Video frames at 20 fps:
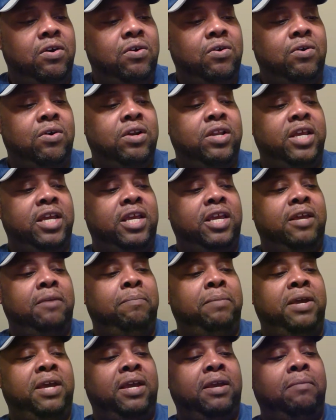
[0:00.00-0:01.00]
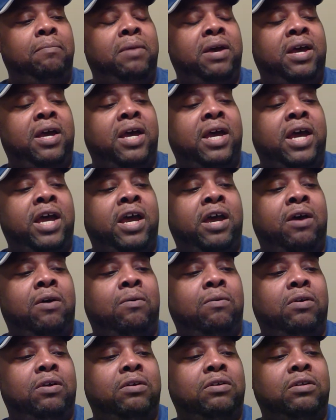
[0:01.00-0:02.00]
or they get paid by
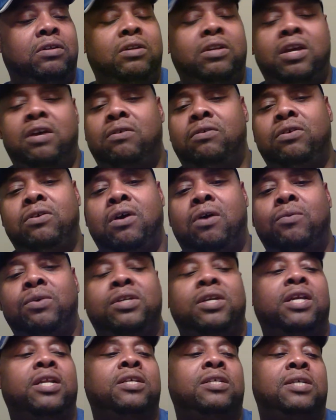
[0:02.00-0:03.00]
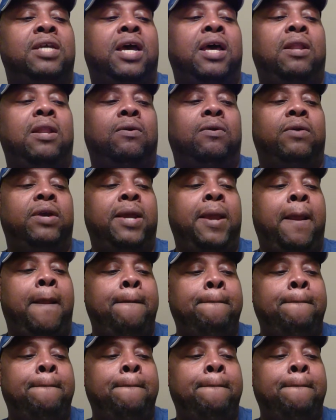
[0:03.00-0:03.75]
hours? No, you always get a salary.